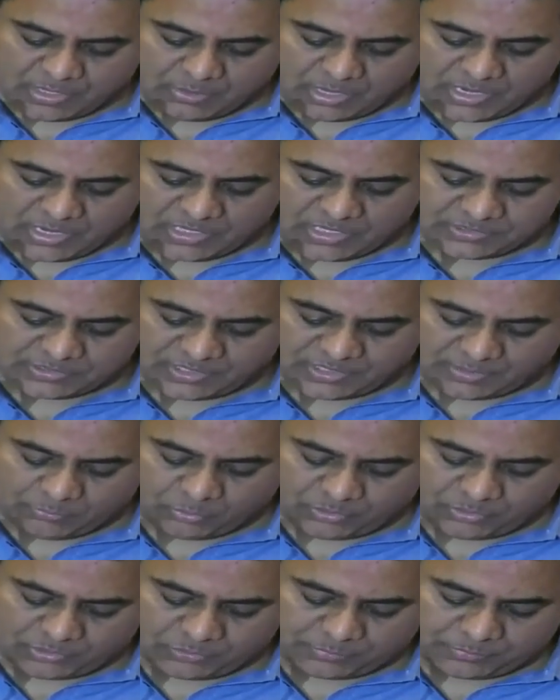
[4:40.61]
Another thing I
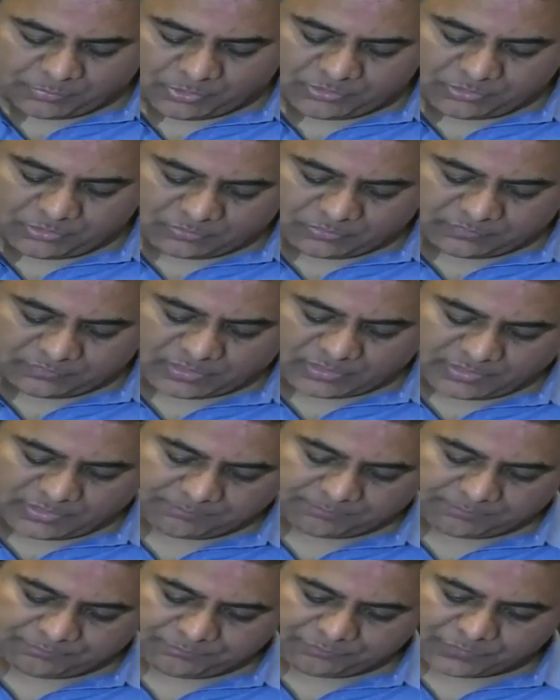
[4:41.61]
wanted to point out quickly:
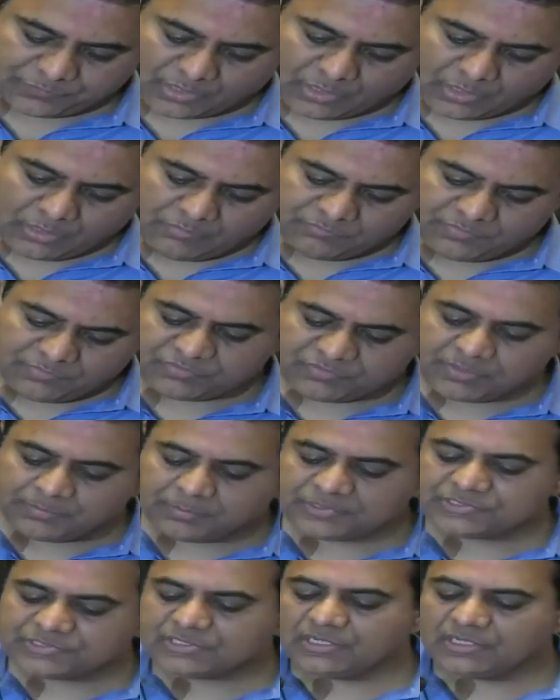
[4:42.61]

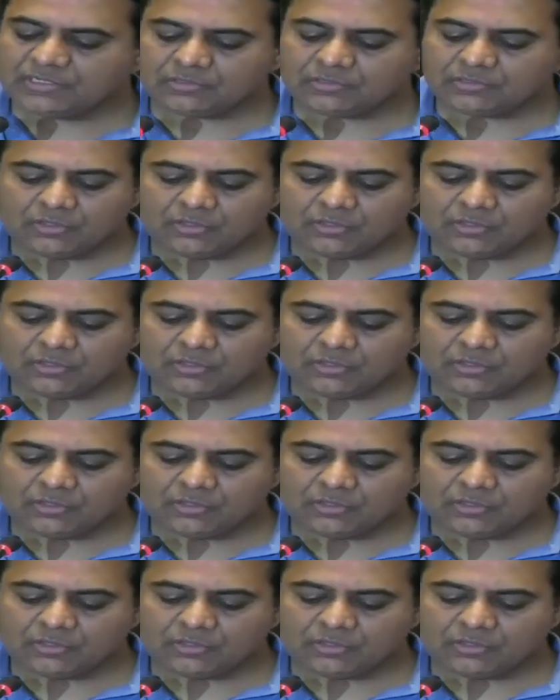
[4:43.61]
50%